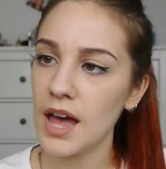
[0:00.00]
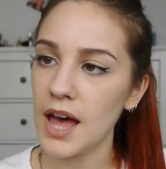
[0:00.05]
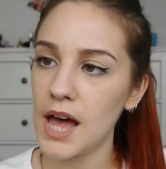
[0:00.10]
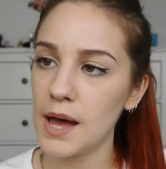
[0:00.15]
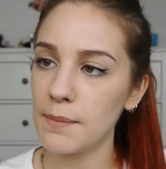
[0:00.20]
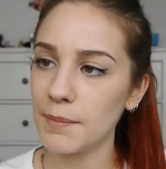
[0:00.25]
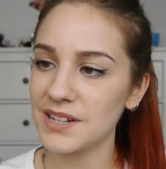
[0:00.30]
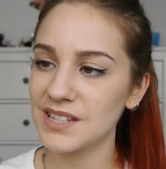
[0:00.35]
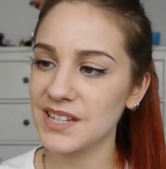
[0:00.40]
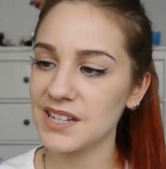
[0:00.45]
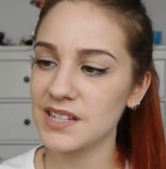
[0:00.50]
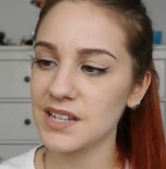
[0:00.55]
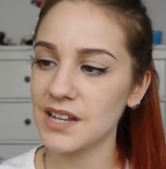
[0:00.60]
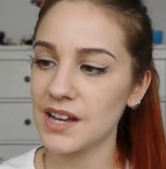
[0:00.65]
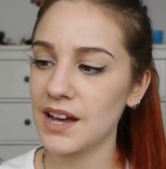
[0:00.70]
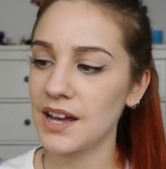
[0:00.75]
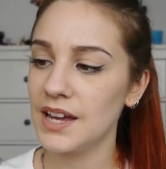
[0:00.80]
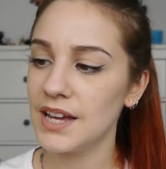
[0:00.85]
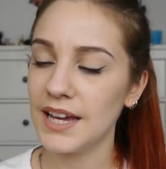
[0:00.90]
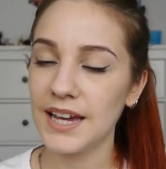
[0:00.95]
My
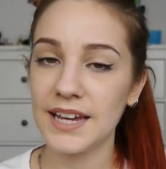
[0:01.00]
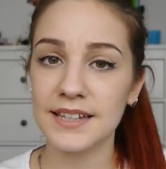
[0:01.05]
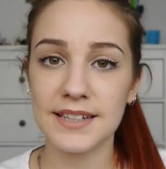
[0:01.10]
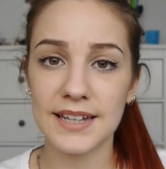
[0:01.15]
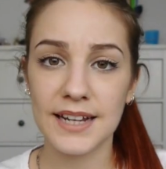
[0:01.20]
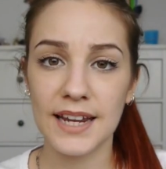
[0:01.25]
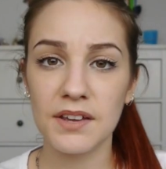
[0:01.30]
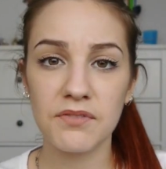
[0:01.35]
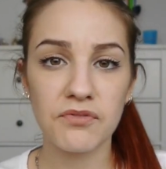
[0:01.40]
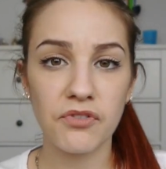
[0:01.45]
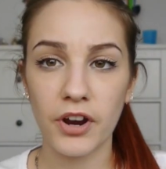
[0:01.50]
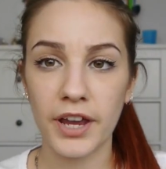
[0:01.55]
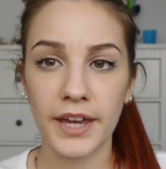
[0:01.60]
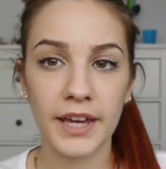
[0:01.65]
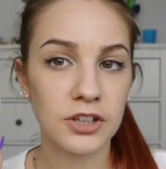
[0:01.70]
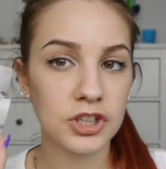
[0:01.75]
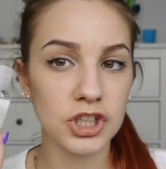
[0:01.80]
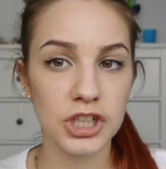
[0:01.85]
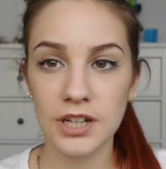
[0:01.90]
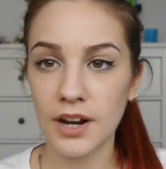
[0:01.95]
sister is a clean
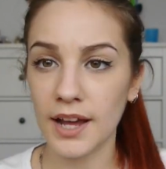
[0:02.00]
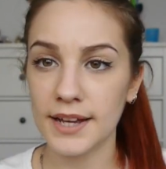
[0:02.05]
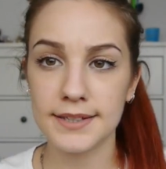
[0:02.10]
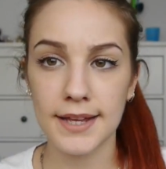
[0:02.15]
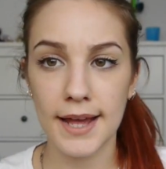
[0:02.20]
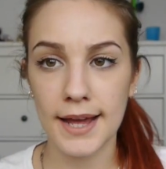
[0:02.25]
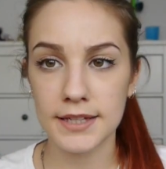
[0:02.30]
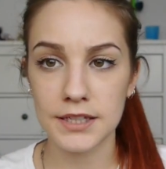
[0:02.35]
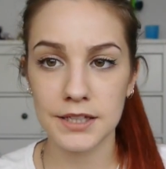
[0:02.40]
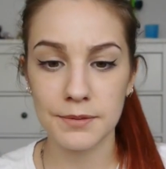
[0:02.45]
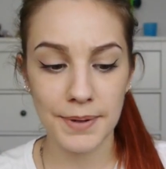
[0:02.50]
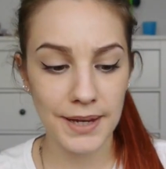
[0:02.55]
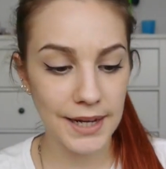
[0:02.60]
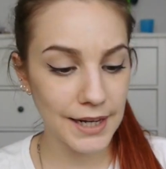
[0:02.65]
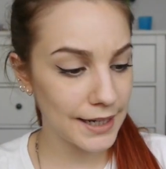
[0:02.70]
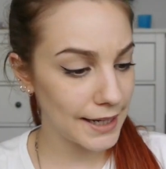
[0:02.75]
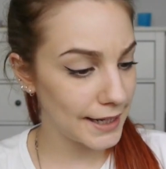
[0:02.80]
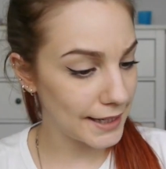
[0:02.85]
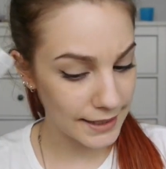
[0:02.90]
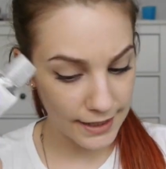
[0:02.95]
freak, she likes her hands to be
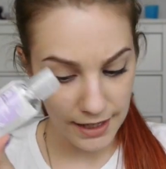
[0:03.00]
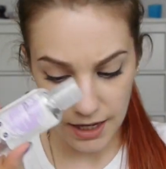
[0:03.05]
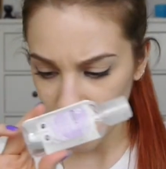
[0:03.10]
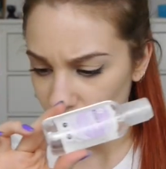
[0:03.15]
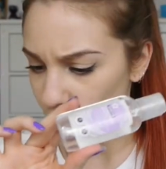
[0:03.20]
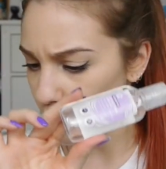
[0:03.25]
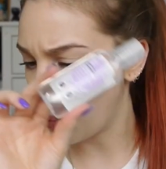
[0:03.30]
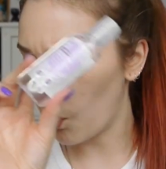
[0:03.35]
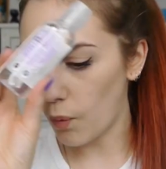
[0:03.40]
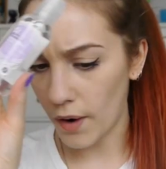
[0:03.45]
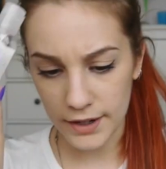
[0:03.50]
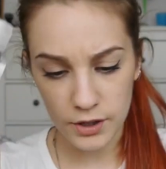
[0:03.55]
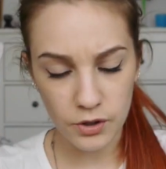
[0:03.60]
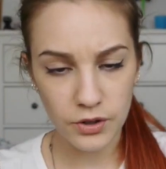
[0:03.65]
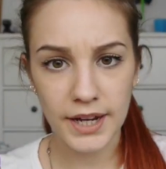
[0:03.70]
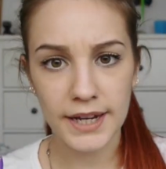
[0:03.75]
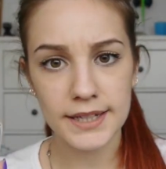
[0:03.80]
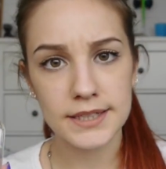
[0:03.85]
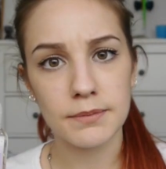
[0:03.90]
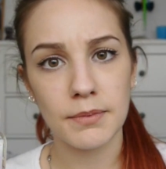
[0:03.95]
clean. Why
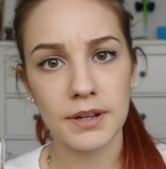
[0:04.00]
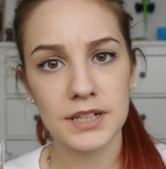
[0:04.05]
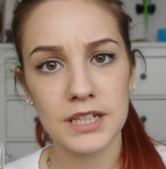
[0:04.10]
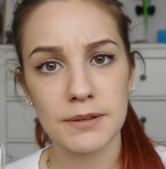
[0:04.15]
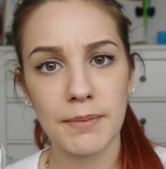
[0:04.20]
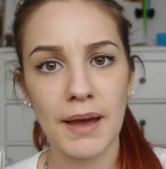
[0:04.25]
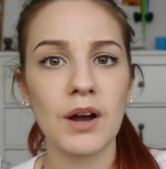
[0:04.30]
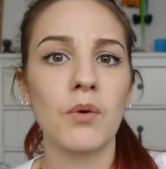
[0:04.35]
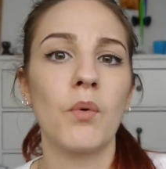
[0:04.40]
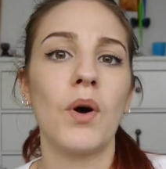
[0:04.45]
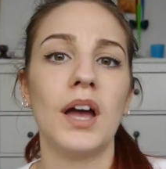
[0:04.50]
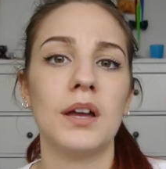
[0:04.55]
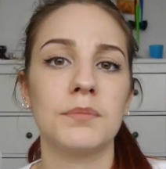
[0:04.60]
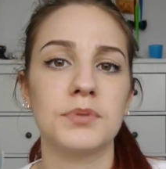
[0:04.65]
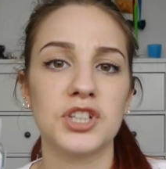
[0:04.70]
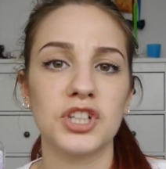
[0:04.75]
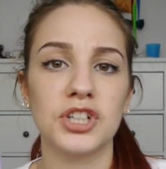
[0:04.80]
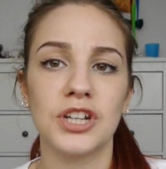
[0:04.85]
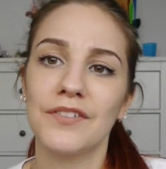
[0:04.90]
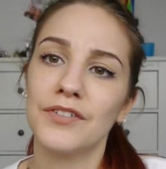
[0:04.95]
not get some antibac
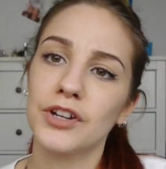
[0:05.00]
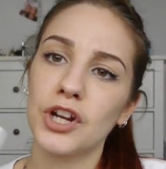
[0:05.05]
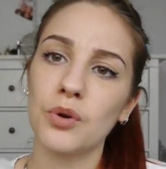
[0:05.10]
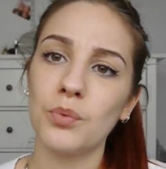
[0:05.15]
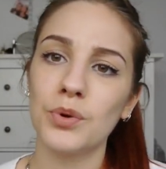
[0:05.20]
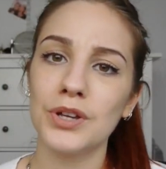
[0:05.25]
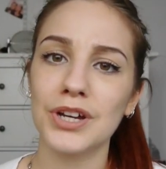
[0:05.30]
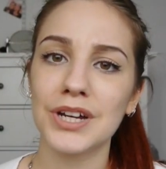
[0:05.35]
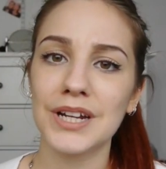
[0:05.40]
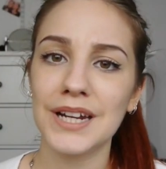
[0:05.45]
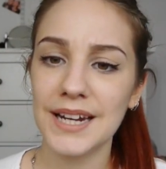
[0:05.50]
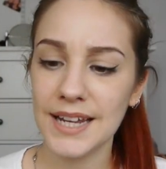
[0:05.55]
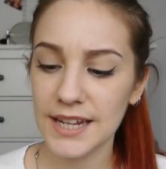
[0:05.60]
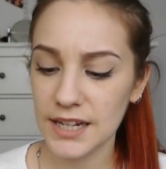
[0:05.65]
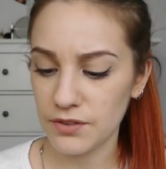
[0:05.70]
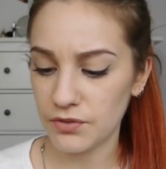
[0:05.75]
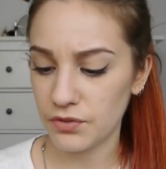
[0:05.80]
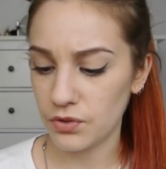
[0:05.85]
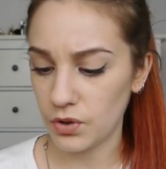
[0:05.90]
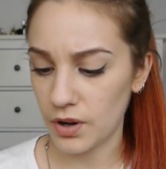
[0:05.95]
wipes? You never know what you're going to
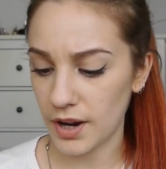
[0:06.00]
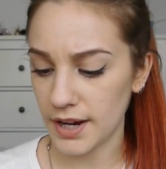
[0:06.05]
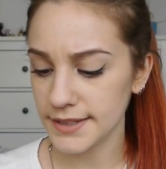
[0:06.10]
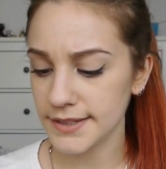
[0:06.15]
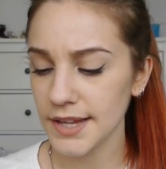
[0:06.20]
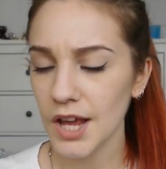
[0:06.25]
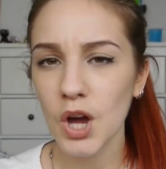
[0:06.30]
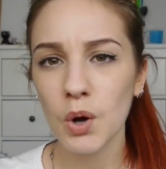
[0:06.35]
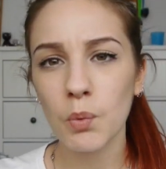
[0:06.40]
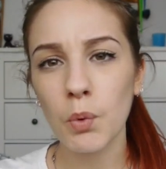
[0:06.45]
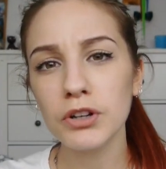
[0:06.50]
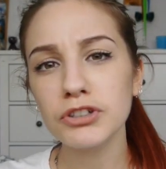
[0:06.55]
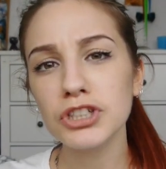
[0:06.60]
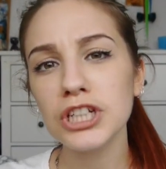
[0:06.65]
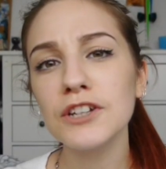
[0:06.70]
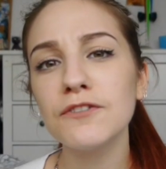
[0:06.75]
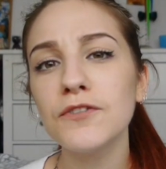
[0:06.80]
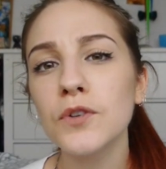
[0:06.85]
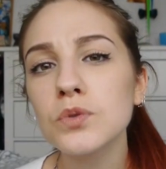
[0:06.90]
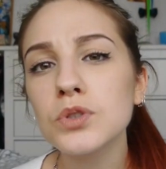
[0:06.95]
need it for, guys. What if
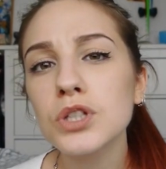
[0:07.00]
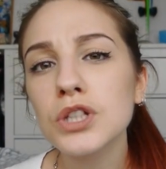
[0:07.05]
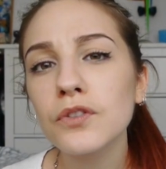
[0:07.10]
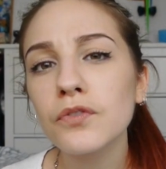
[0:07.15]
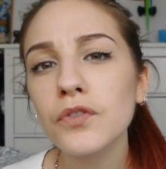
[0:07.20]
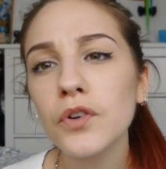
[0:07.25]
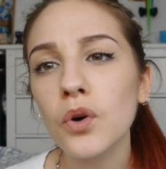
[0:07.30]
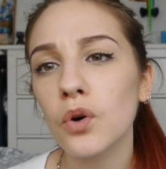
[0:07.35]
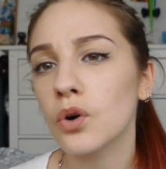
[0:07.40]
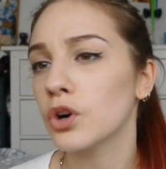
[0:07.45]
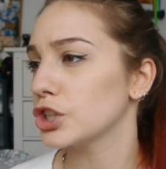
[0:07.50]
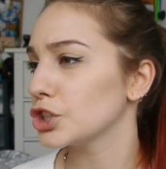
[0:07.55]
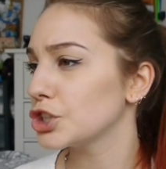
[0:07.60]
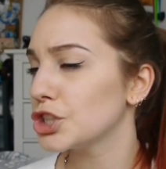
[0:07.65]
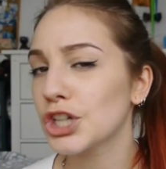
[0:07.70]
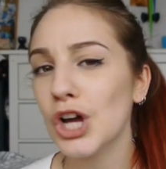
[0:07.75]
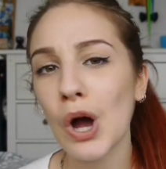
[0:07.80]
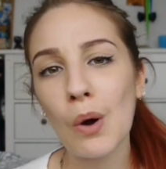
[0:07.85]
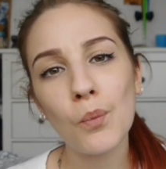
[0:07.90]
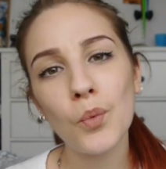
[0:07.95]
she falls on the floor because
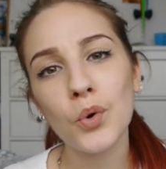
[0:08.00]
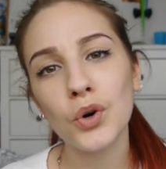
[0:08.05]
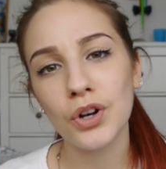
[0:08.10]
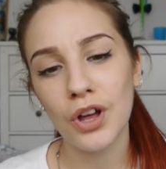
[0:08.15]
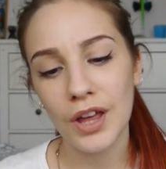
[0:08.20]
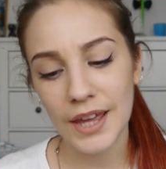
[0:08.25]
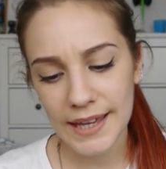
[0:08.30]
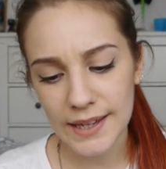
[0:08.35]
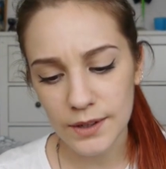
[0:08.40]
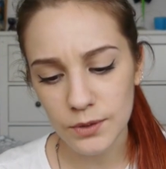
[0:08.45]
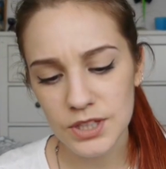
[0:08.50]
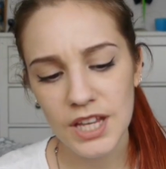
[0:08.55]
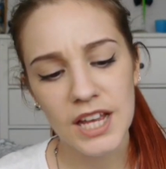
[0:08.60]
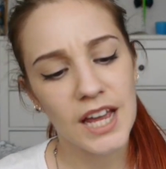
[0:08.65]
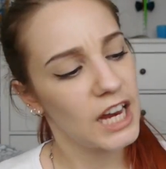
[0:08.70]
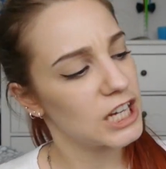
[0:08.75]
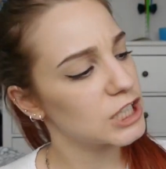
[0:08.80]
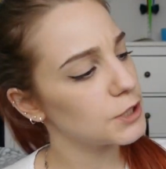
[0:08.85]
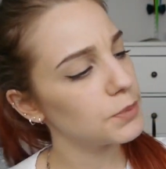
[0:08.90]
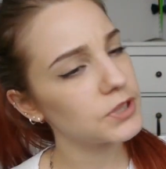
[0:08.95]
she can't walk on her heels,
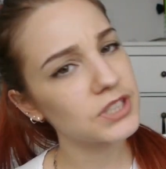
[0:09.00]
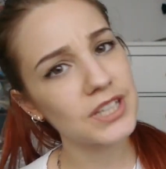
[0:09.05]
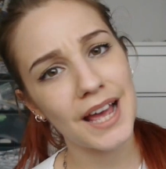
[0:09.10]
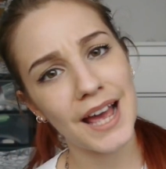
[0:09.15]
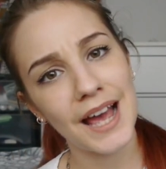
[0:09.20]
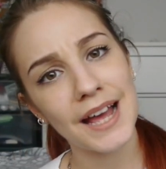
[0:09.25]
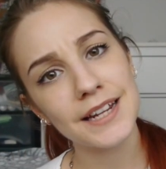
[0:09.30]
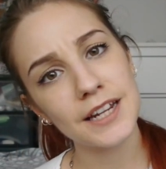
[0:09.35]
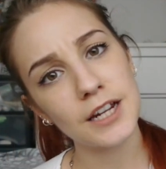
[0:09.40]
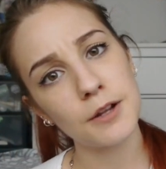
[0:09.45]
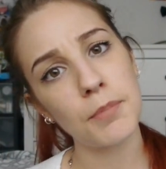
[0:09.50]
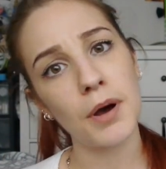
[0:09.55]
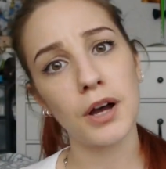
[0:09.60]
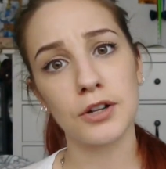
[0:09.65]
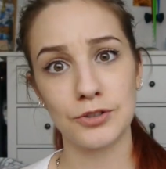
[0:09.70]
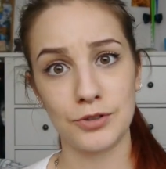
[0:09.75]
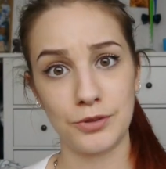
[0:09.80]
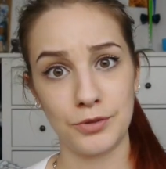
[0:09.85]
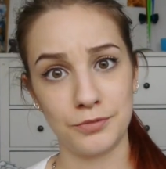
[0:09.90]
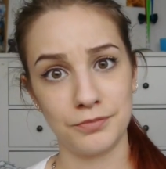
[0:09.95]
and she puts her hand in a
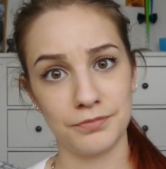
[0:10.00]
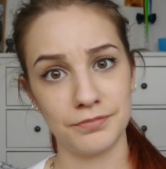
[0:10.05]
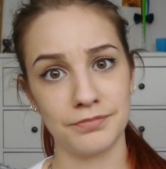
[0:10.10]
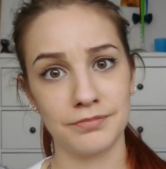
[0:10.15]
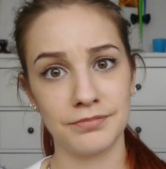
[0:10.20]
puddle?